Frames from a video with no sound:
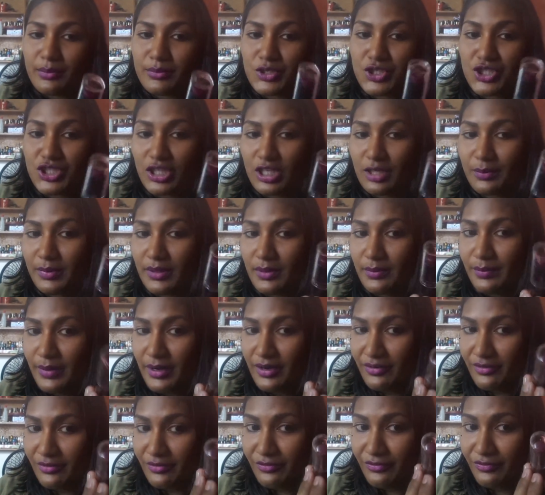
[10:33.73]
Sugar Plum
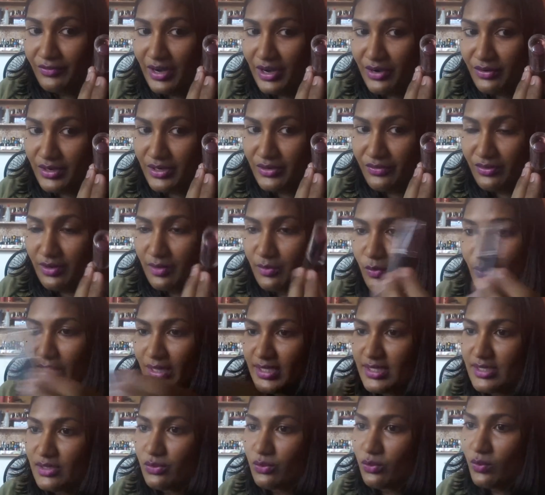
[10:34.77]
Fairy from
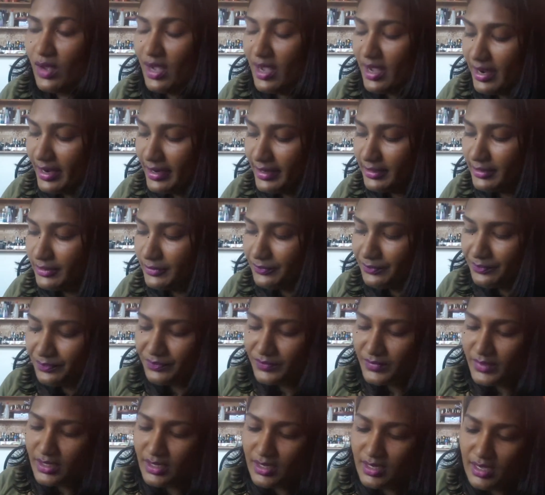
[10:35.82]
Wet n Wild.
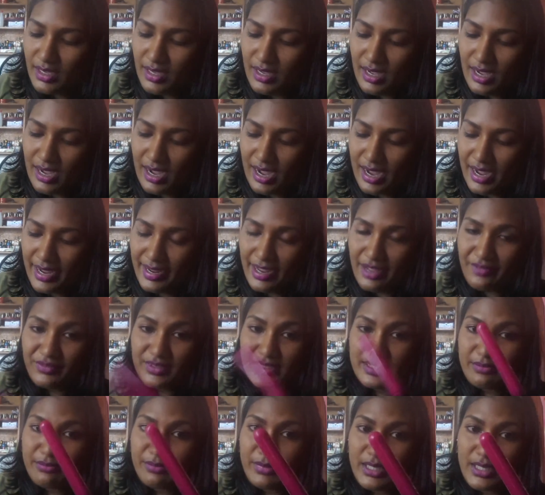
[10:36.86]
I have
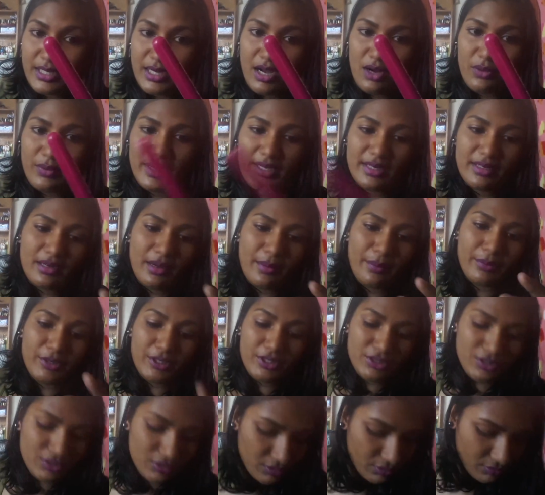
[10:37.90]
this Me Now in number
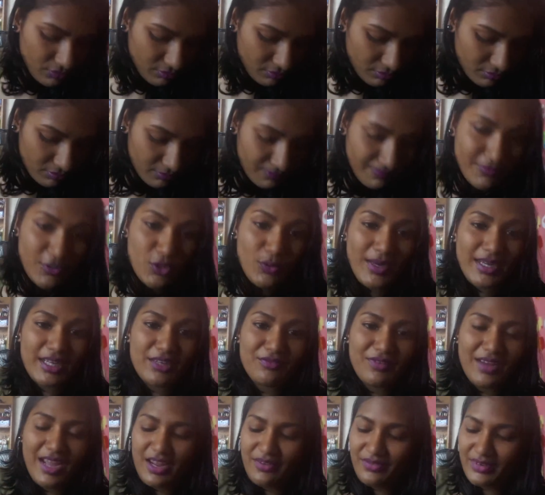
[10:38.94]

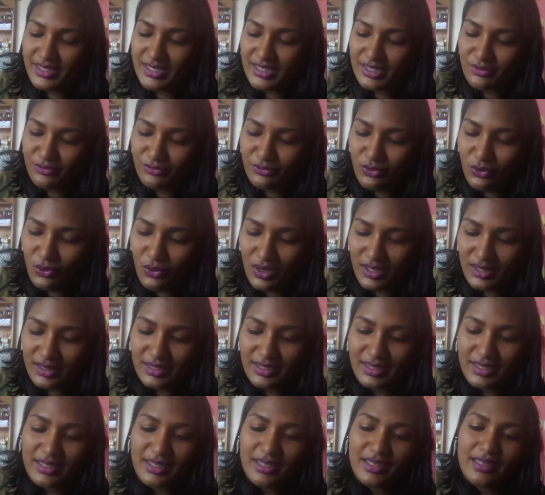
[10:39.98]
25. It did fall.
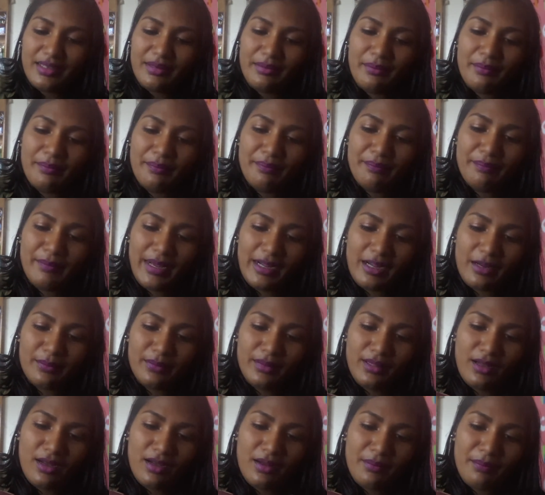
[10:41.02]

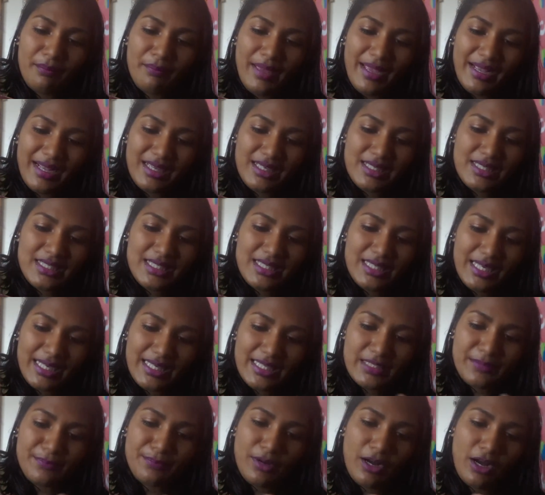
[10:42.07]
Mega Slick
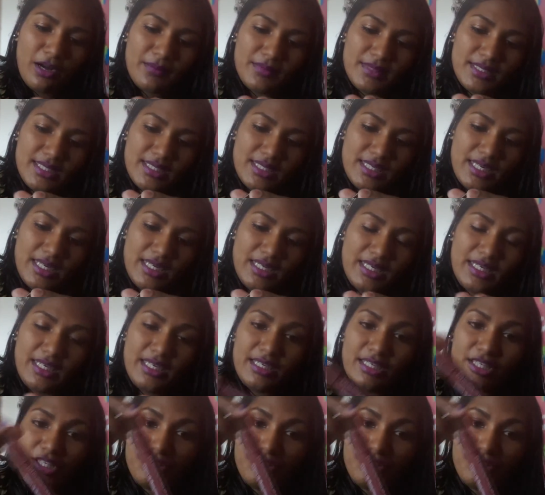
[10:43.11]
Balm Stain in